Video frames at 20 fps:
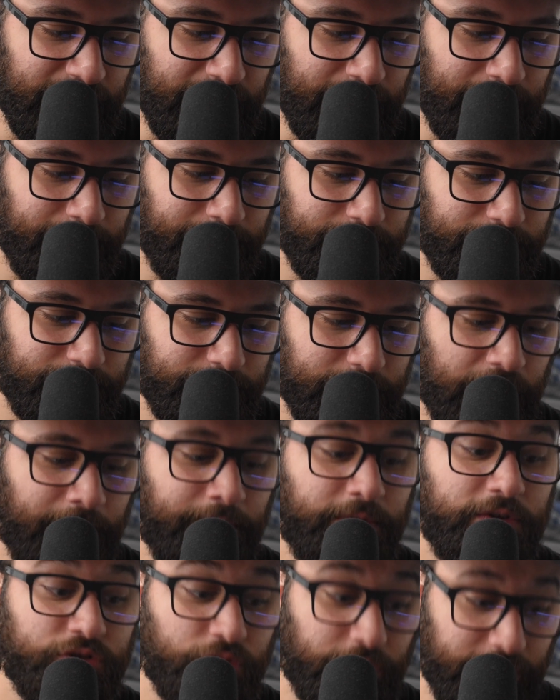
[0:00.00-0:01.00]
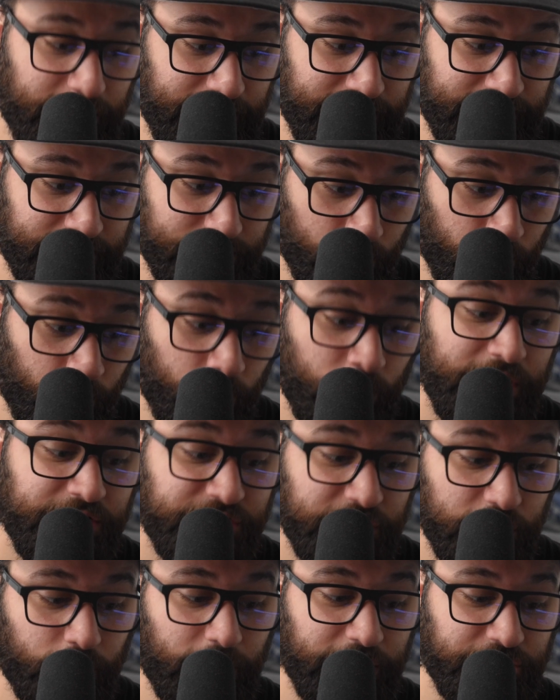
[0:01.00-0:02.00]
Uh, uh, sorry,
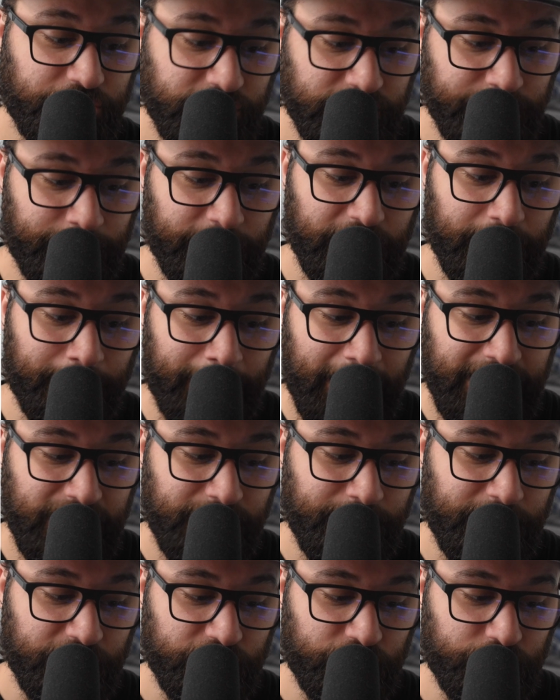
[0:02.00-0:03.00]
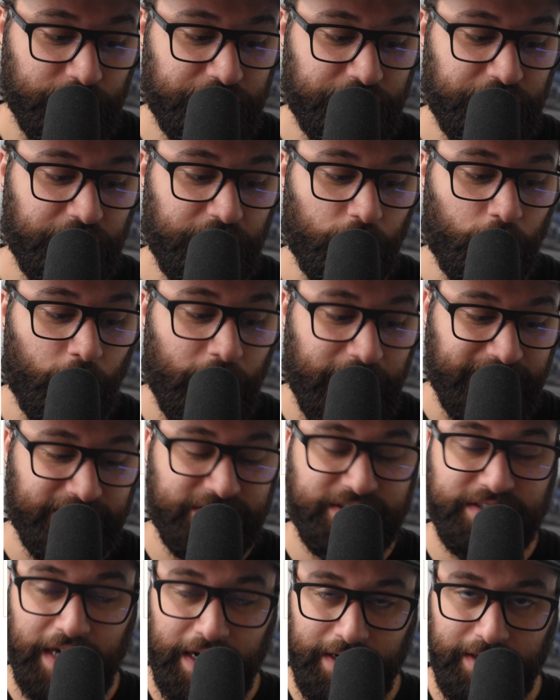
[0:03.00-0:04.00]
raising questions about the Biden administration and the way
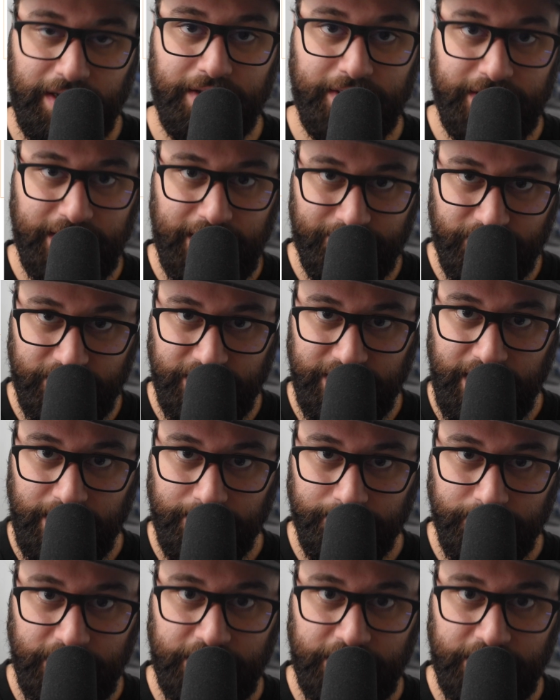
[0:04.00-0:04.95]
it sidelined the FDA.